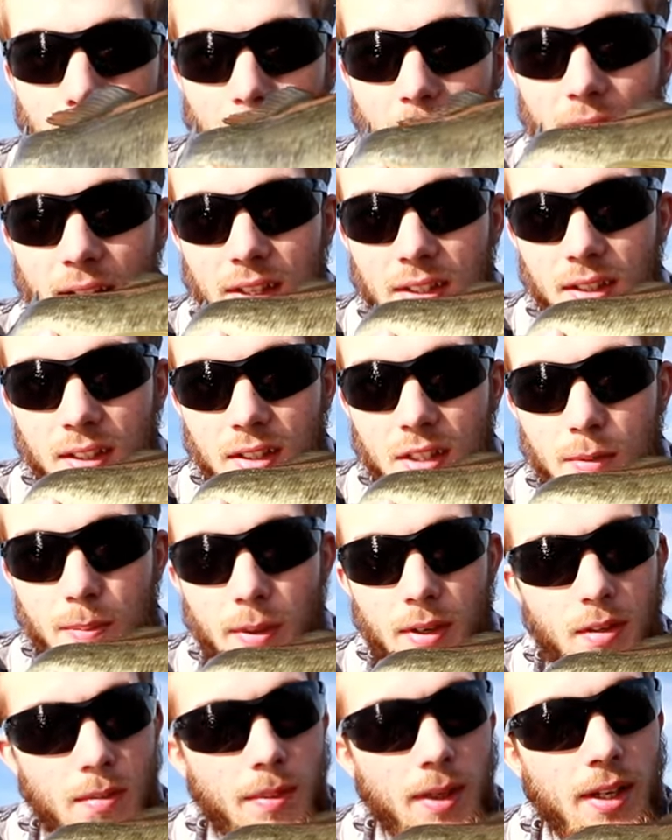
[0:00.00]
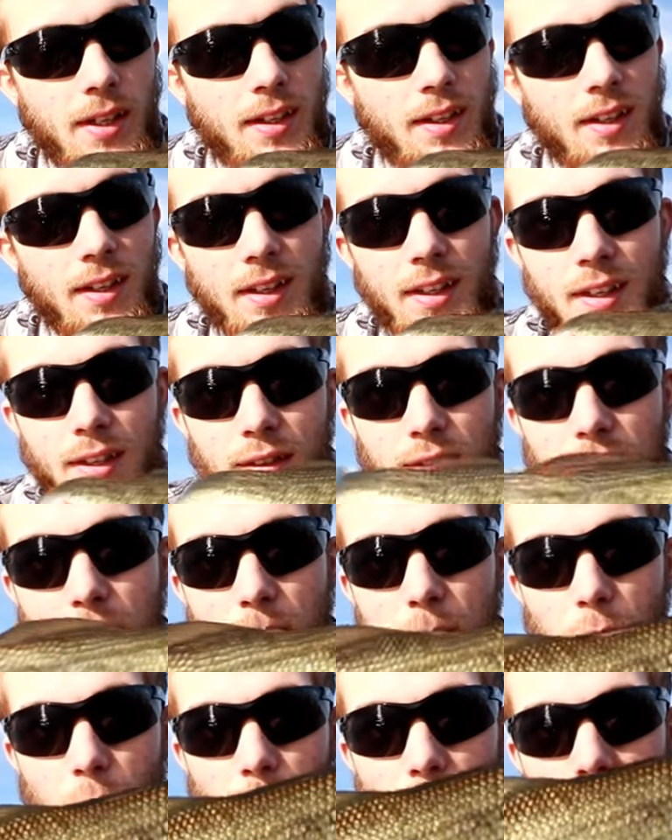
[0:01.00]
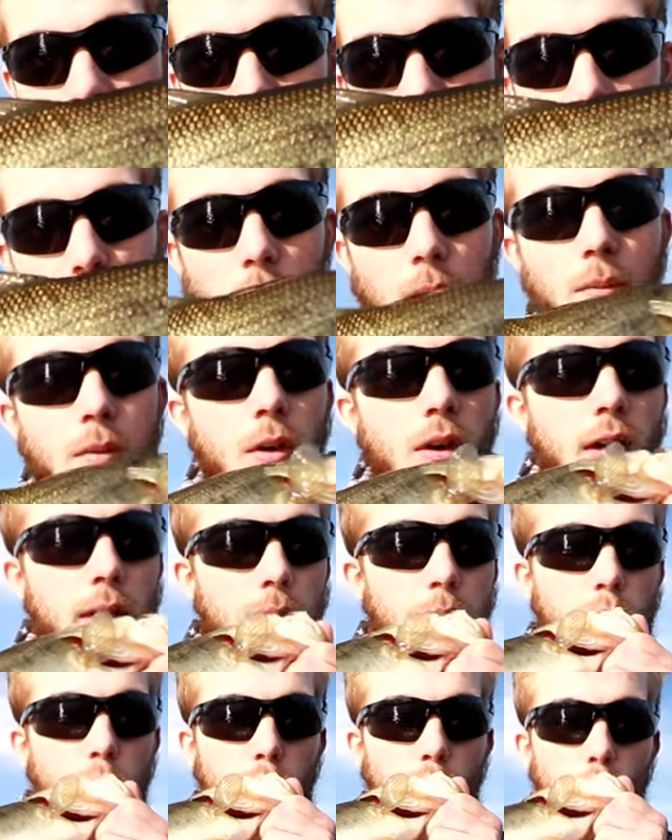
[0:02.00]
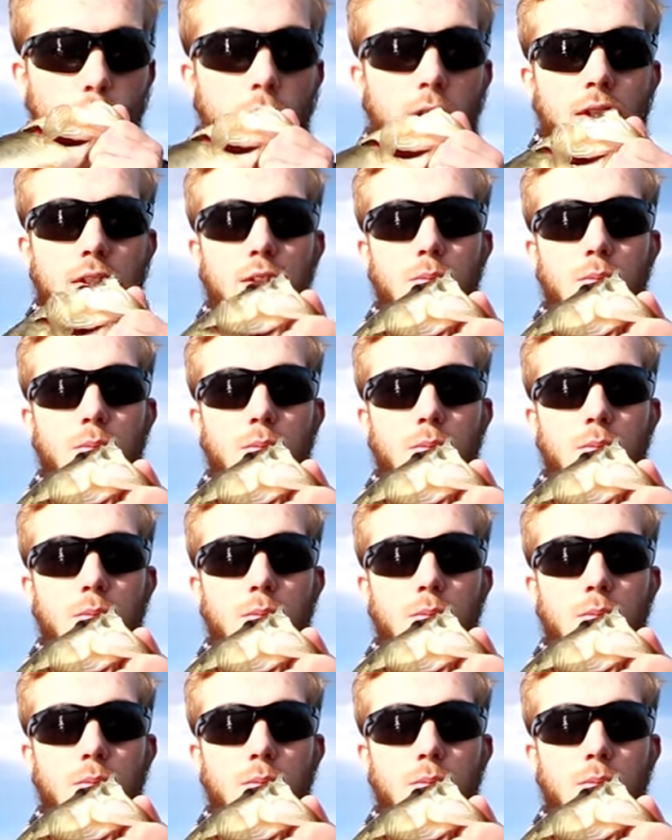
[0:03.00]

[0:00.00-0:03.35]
bass on a spinnerbait in February. Cool. All right, mwah.